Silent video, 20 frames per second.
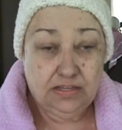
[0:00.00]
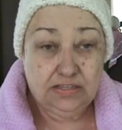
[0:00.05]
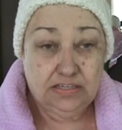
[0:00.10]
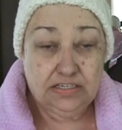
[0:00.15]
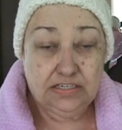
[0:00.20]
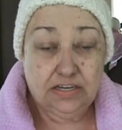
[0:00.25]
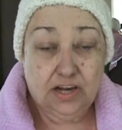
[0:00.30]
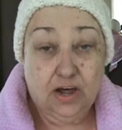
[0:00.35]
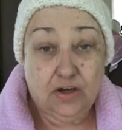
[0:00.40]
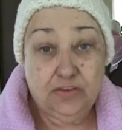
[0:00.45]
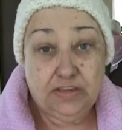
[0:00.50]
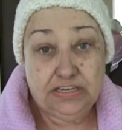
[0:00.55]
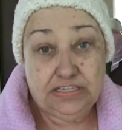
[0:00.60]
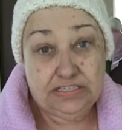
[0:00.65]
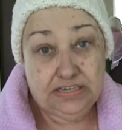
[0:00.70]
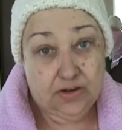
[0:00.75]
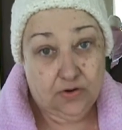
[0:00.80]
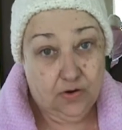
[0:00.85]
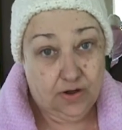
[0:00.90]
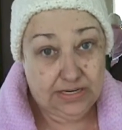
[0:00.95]
slowed the
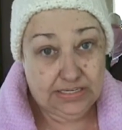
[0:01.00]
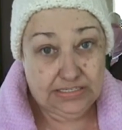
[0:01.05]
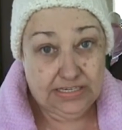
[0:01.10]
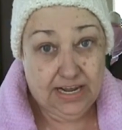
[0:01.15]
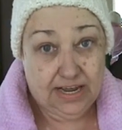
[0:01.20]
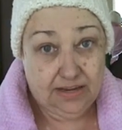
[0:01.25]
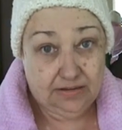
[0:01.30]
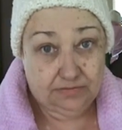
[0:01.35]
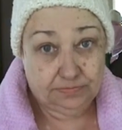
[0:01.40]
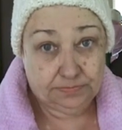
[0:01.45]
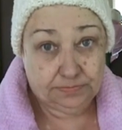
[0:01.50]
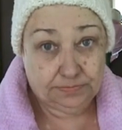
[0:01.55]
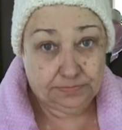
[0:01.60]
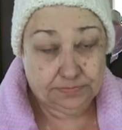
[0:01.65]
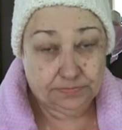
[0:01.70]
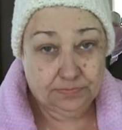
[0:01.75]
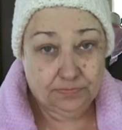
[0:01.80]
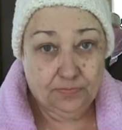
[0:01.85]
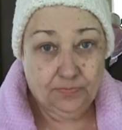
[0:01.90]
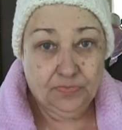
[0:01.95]
steroids down.
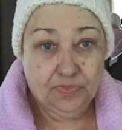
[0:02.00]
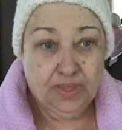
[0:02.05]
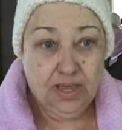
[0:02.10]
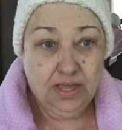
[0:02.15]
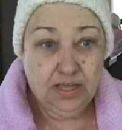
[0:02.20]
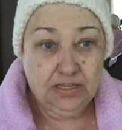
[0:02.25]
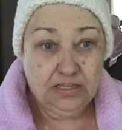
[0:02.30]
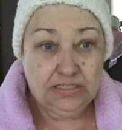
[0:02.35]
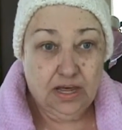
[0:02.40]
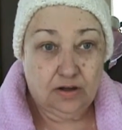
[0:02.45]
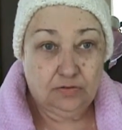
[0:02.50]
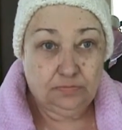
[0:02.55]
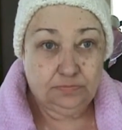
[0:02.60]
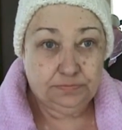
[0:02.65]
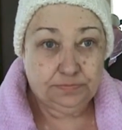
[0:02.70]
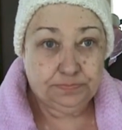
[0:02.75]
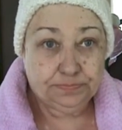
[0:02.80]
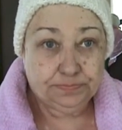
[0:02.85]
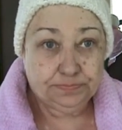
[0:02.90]
So